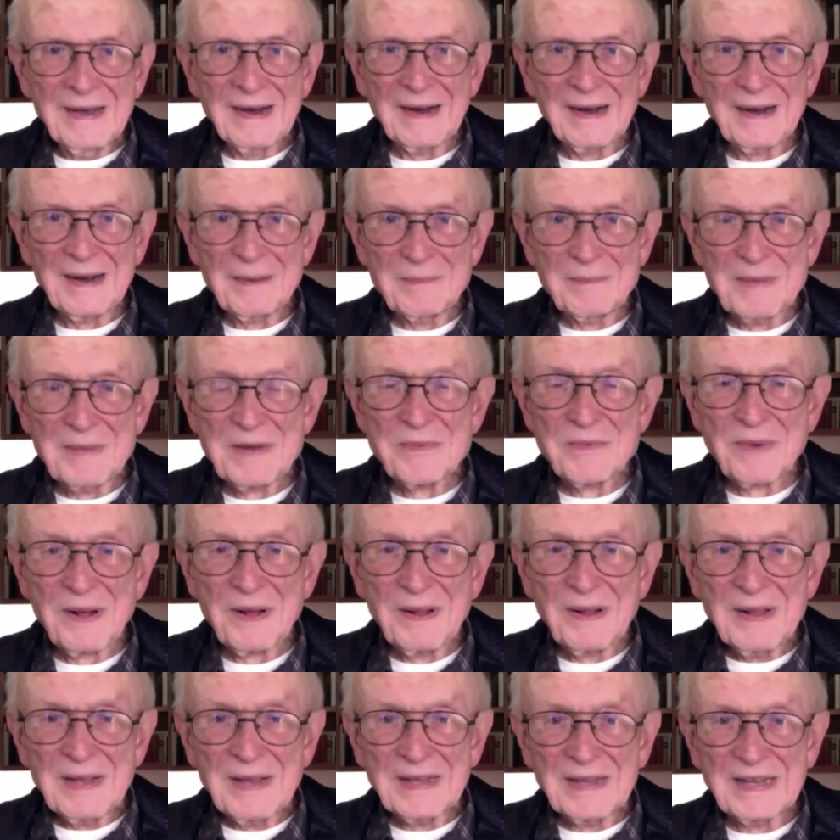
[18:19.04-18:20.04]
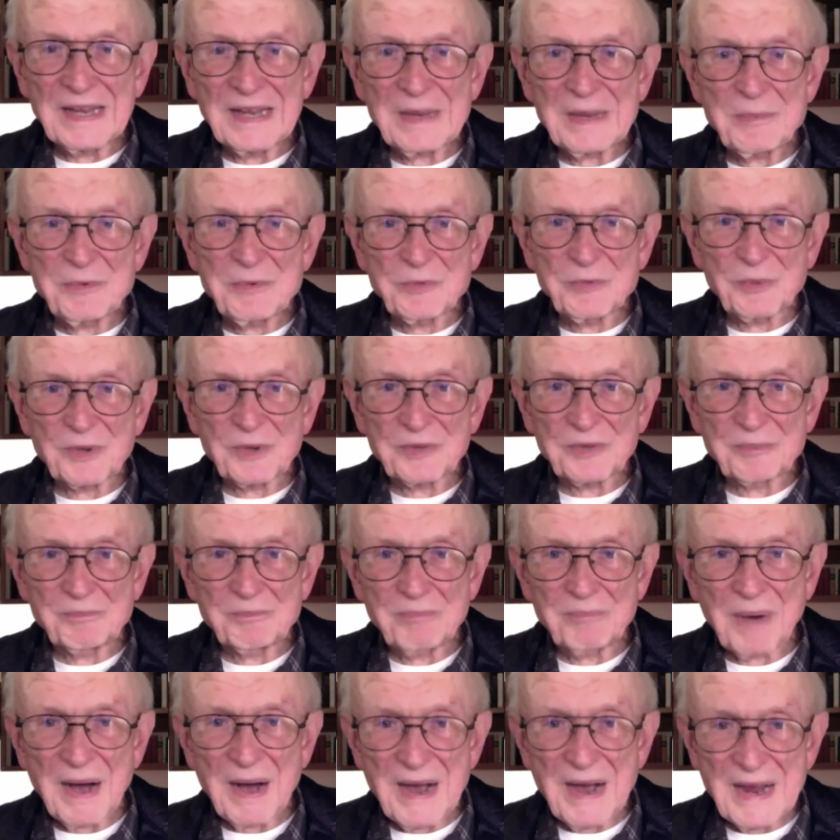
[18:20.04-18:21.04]
Meanwhile, Gibbs was
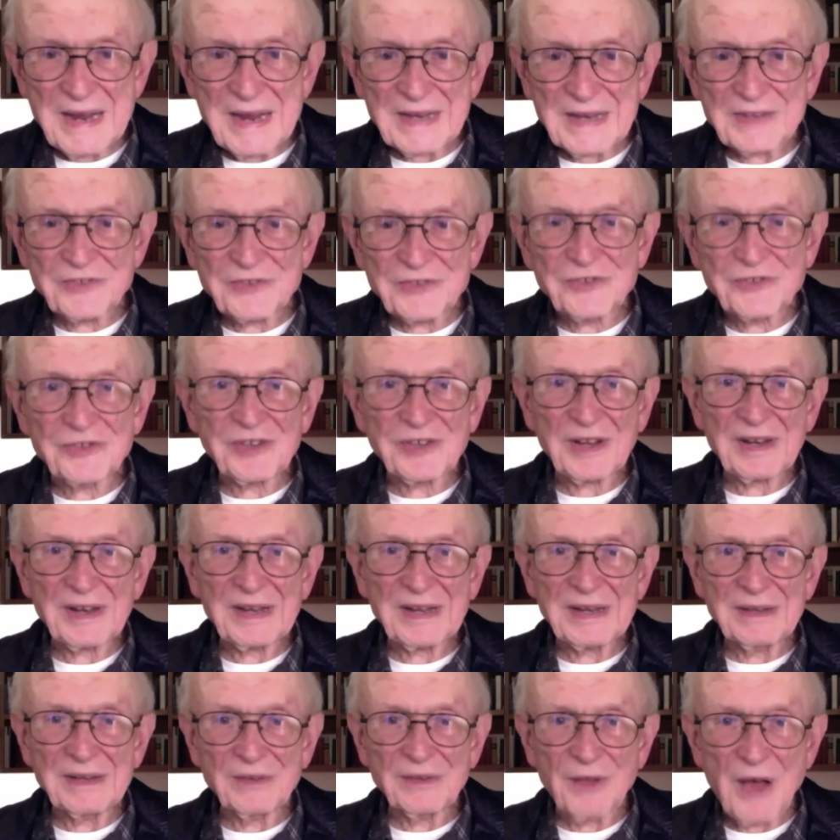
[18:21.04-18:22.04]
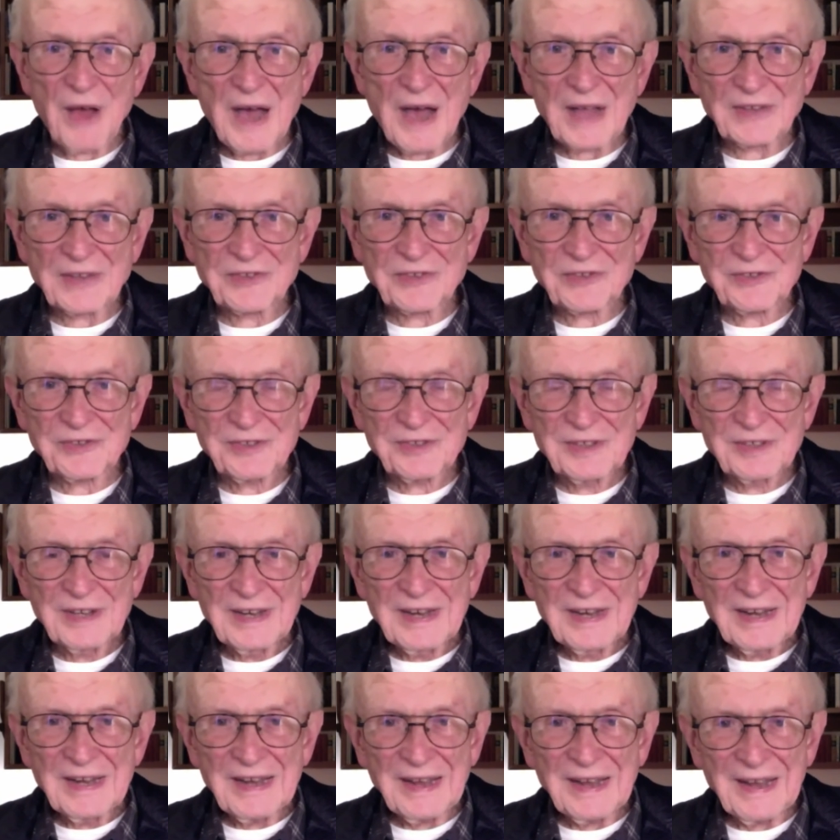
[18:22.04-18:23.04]
buying and selling lots
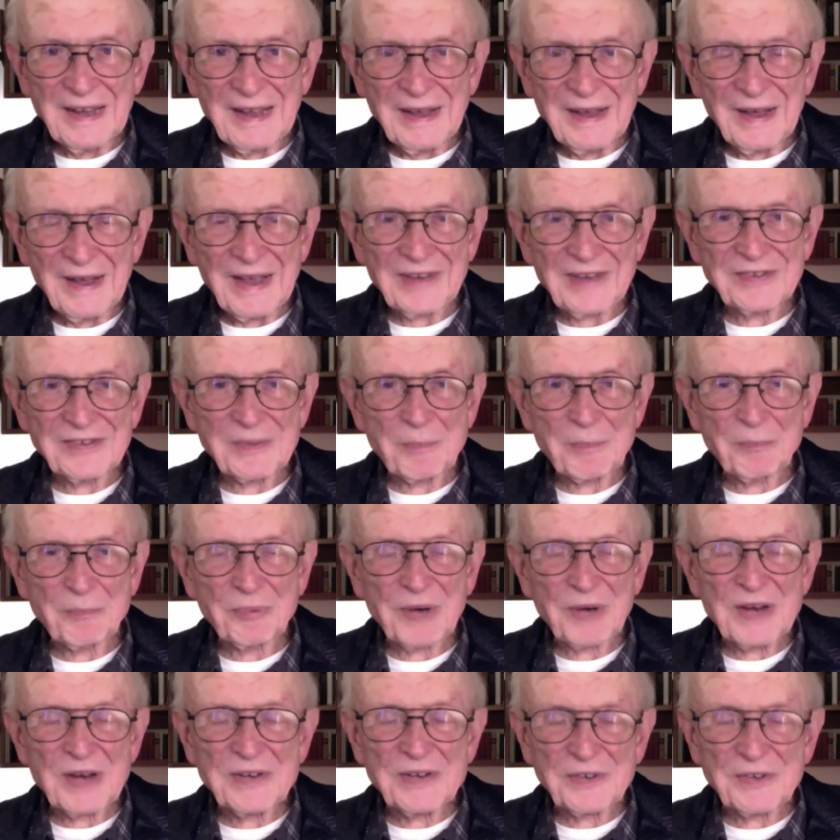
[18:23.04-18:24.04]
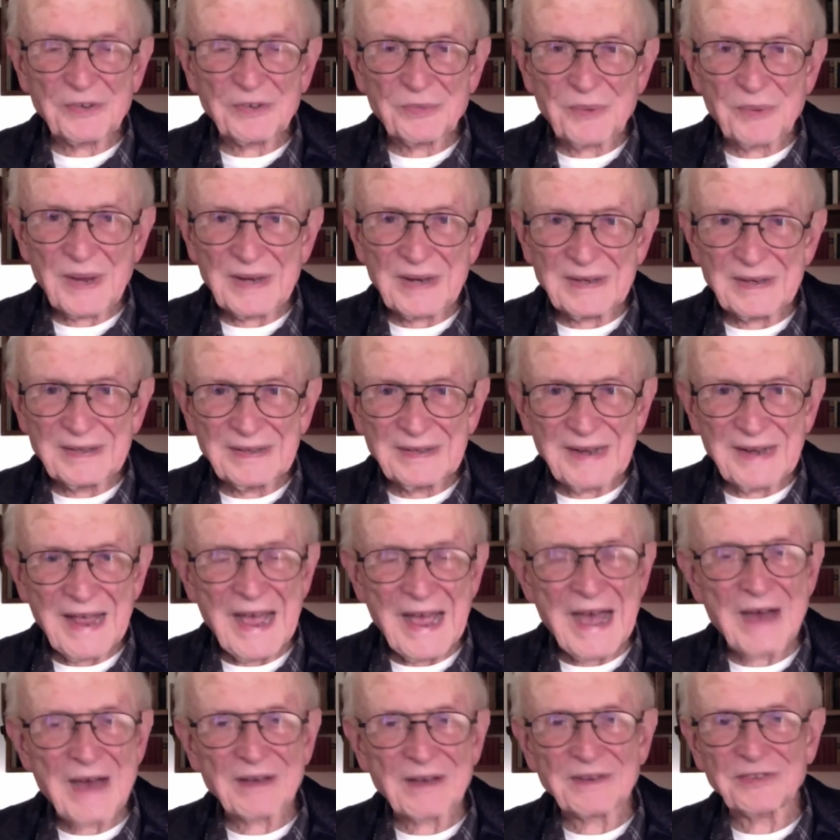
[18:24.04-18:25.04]
as the prices went
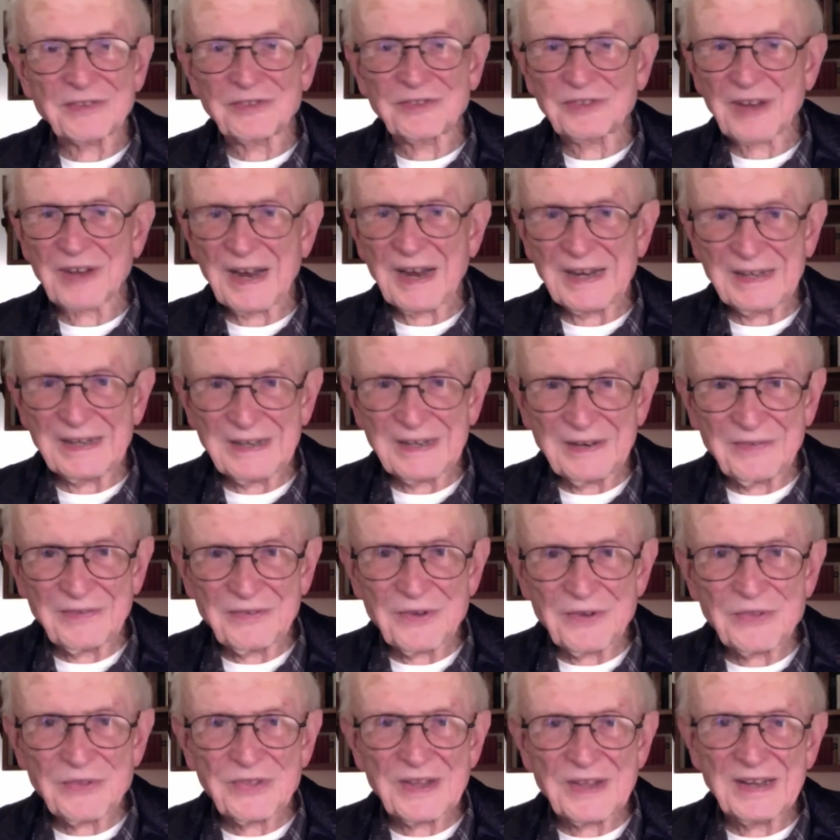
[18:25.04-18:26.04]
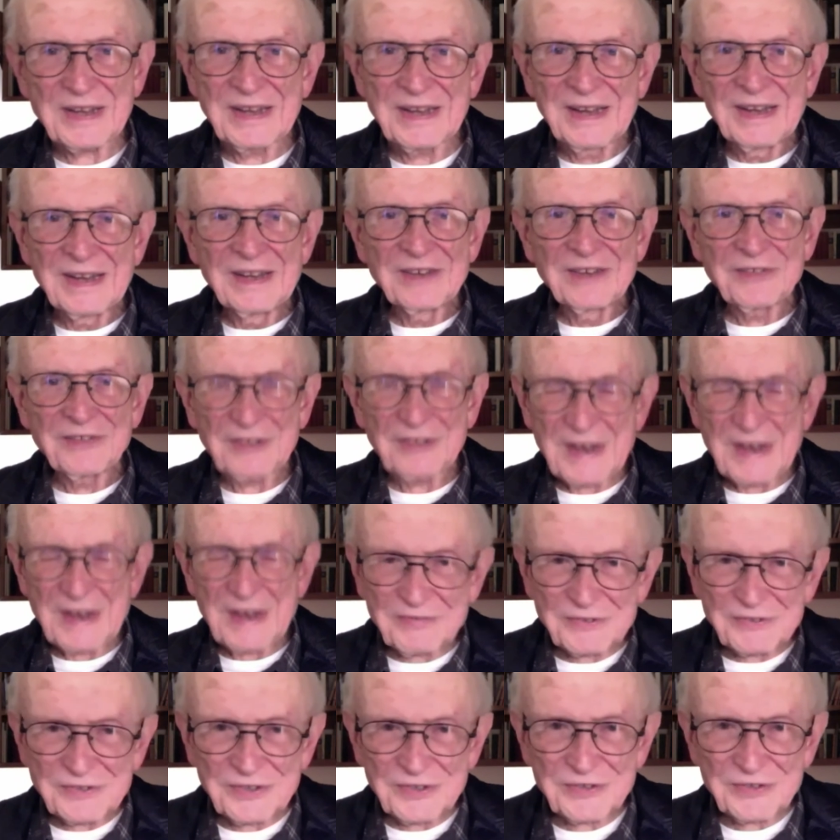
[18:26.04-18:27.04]
out of sight. If you think San
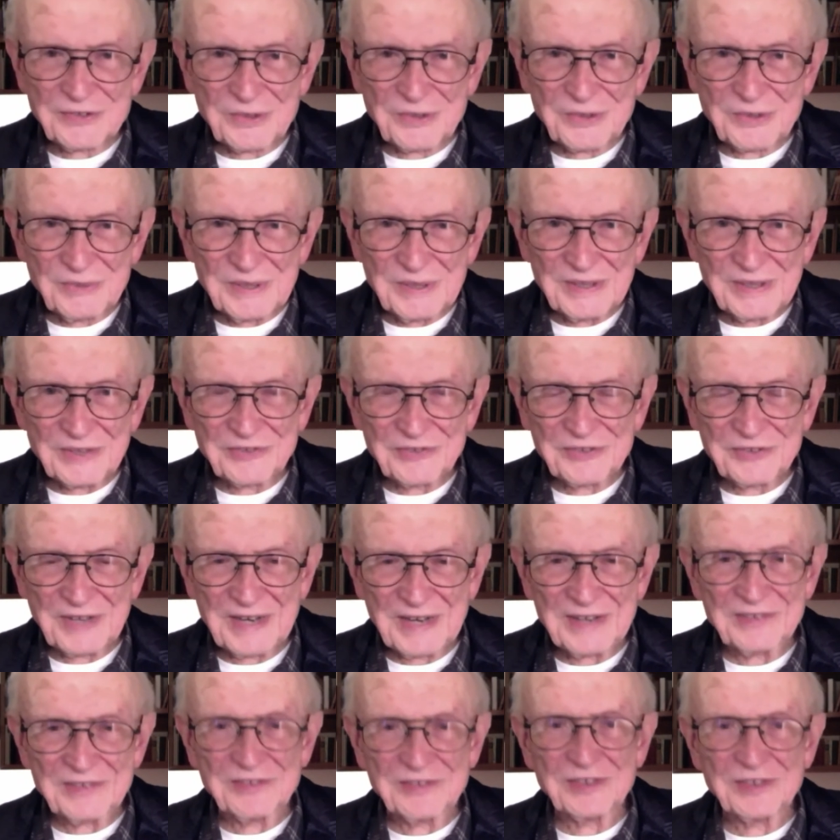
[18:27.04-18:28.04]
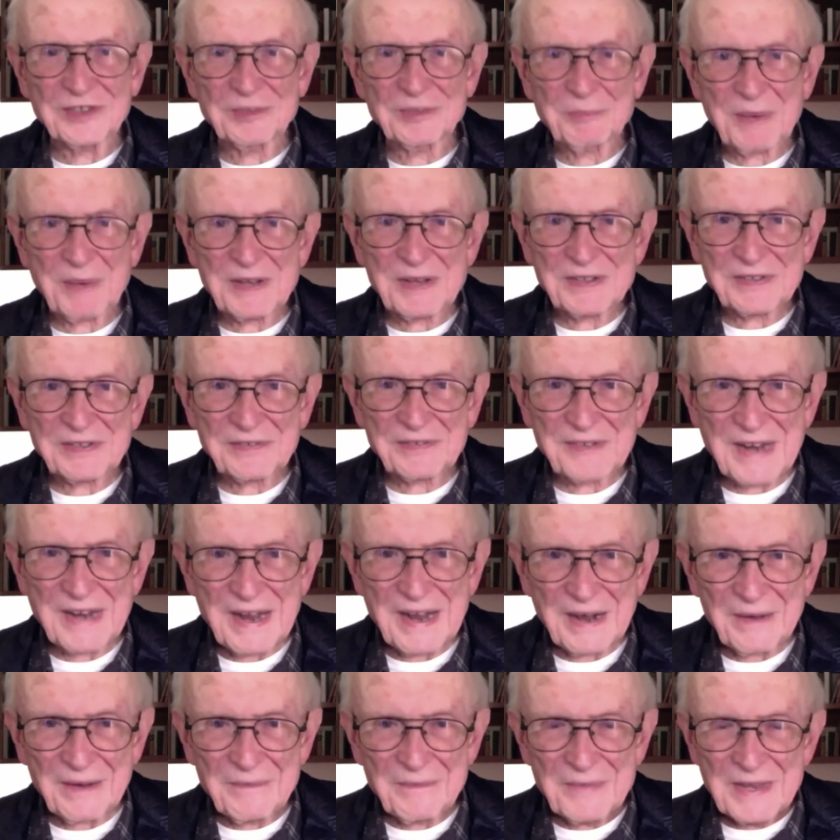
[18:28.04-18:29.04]
Francisco real estate is expensive
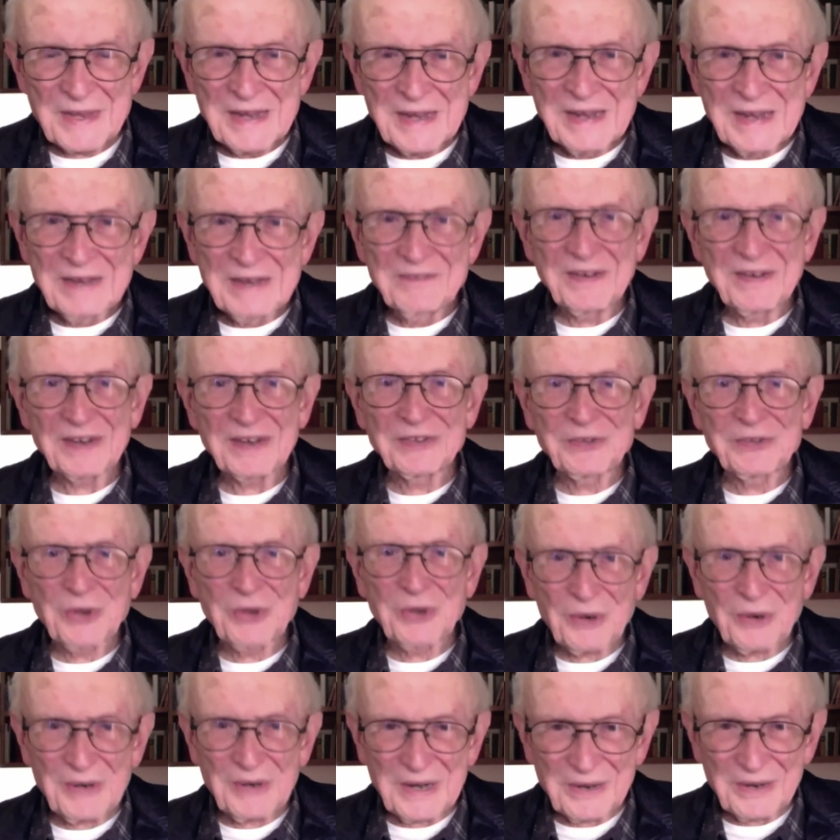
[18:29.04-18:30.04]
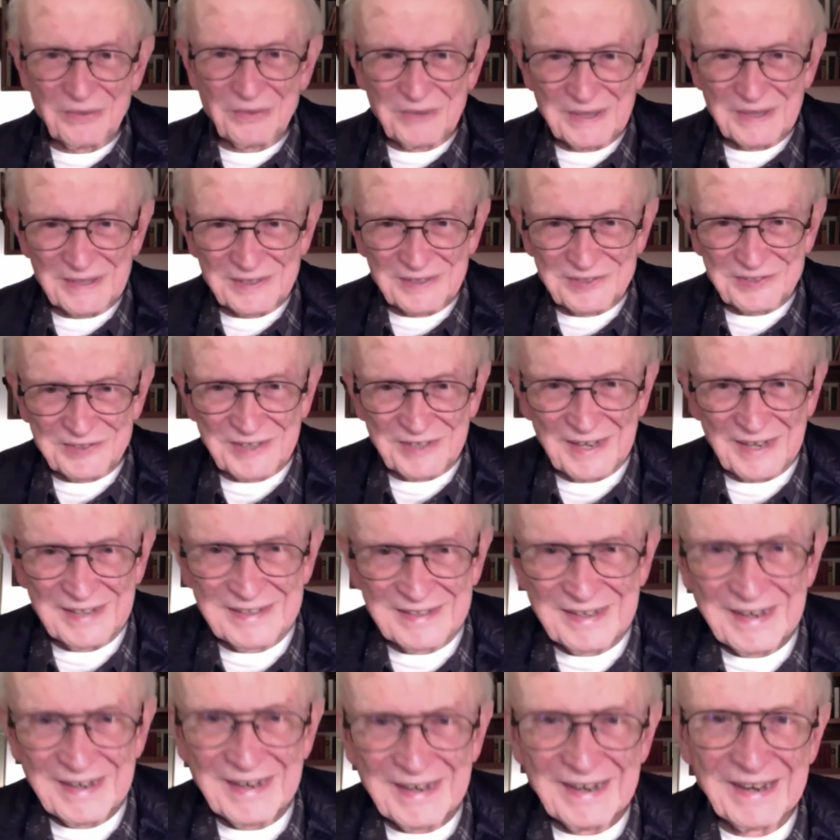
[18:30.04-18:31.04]
now, Victoria real estate
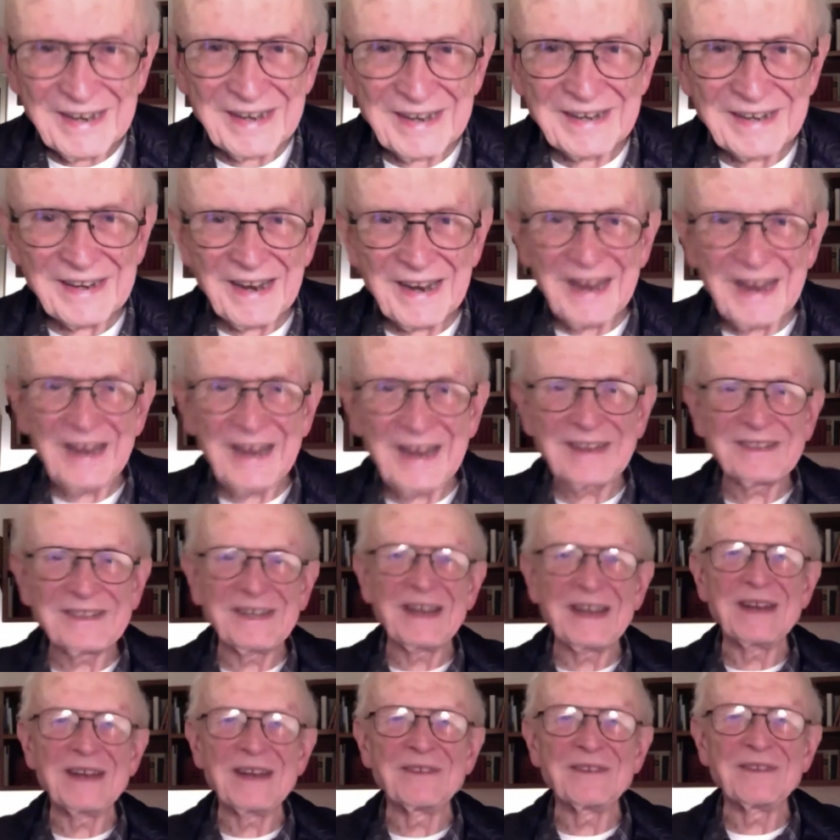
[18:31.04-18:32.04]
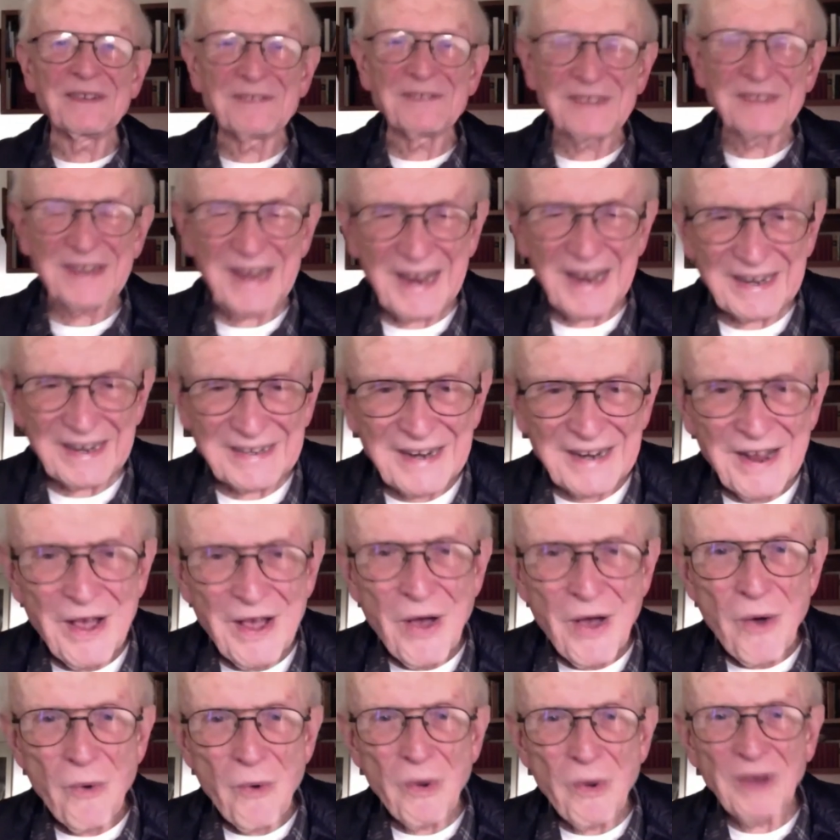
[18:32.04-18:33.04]
in 1858
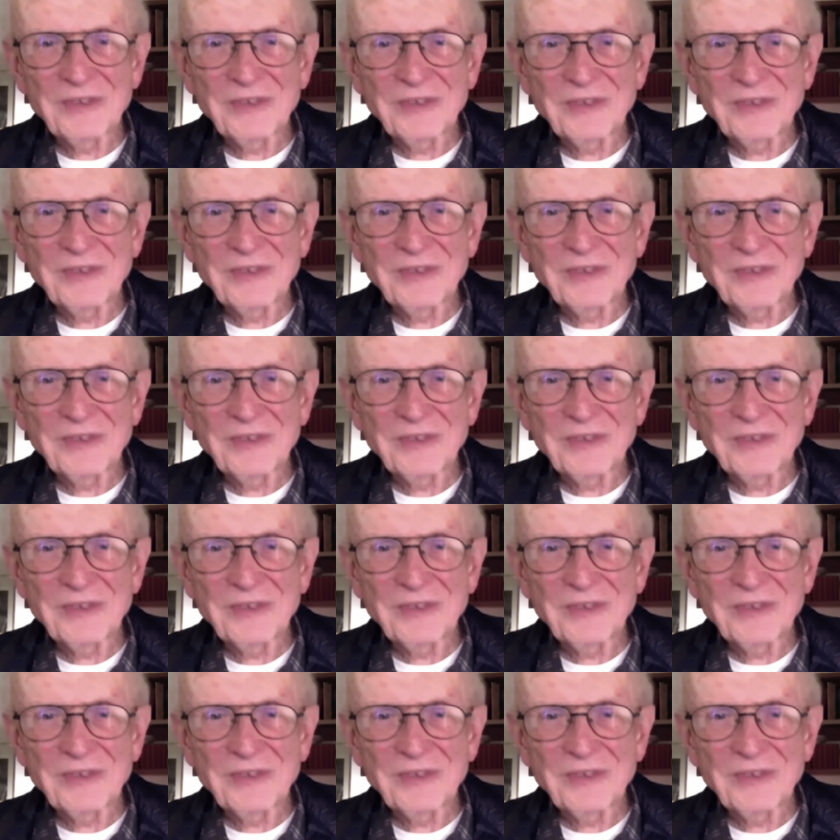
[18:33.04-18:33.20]
was